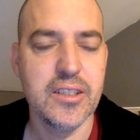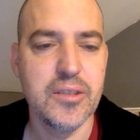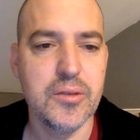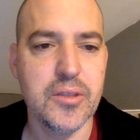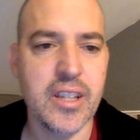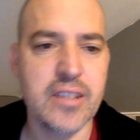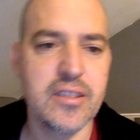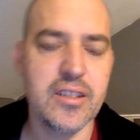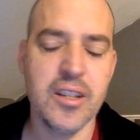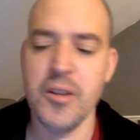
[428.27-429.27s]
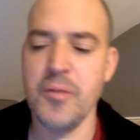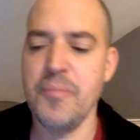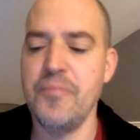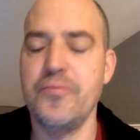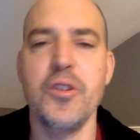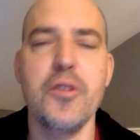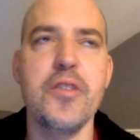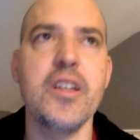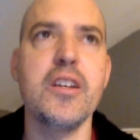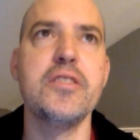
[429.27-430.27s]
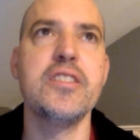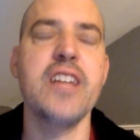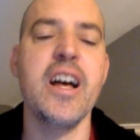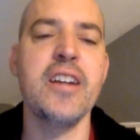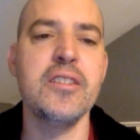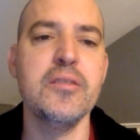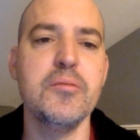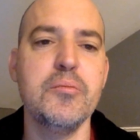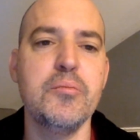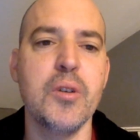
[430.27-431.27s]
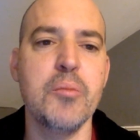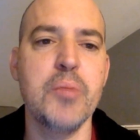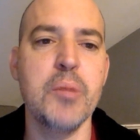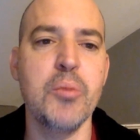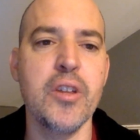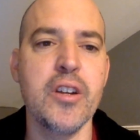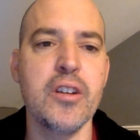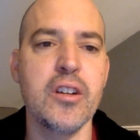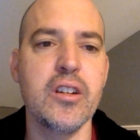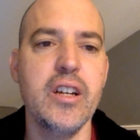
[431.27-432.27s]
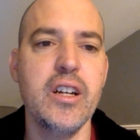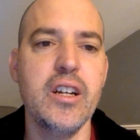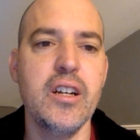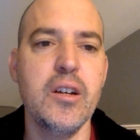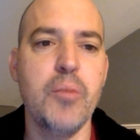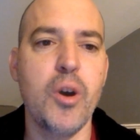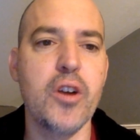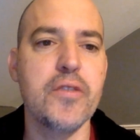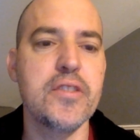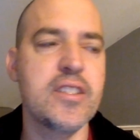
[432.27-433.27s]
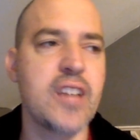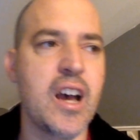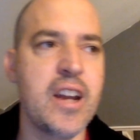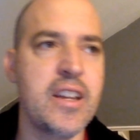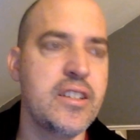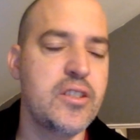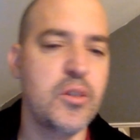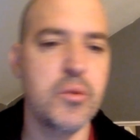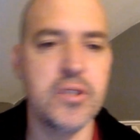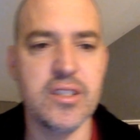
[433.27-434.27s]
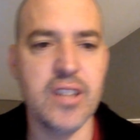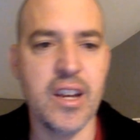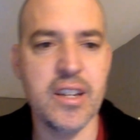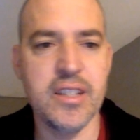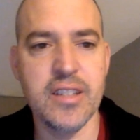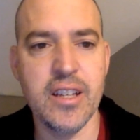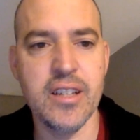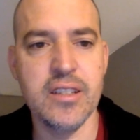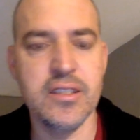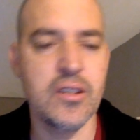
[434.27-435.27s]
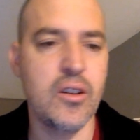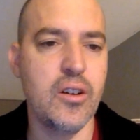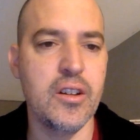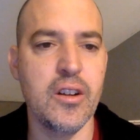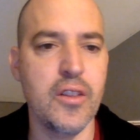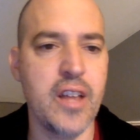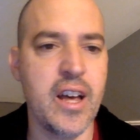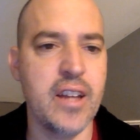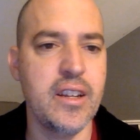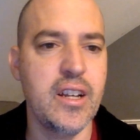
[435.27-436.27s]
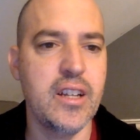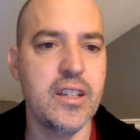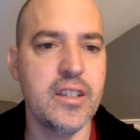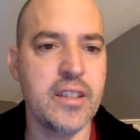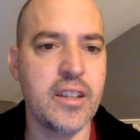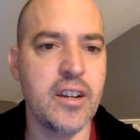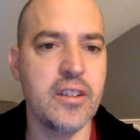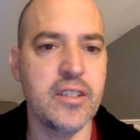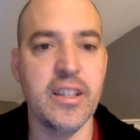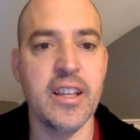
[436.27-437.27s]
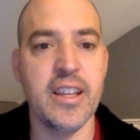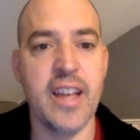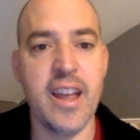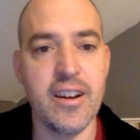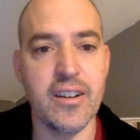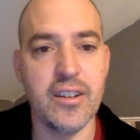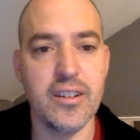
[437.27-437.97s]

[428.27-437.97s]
So that's you think of Saturn or people that are part of society that do what society says and all that they care.